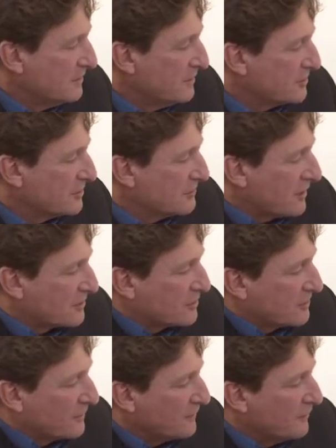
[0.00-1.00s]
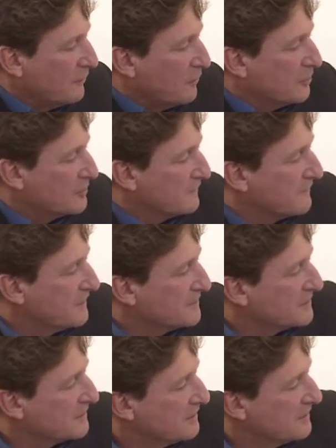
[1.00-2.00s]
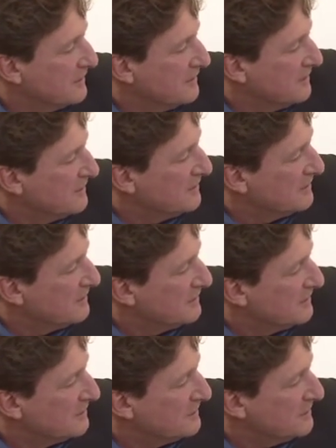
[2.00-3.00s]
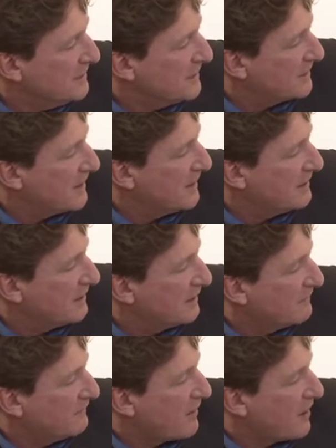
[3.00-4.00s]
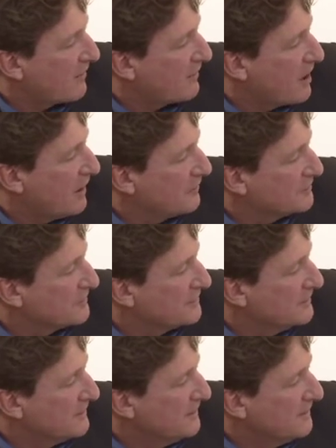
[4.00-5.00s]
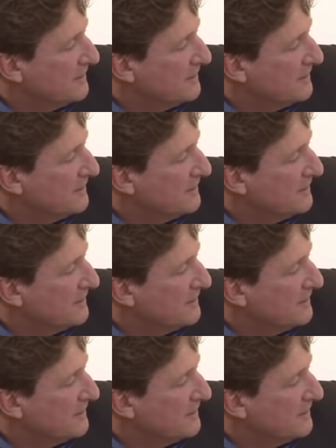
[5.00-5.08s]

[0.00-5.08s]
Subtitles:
the structure of the wood of this decaying farmhouse.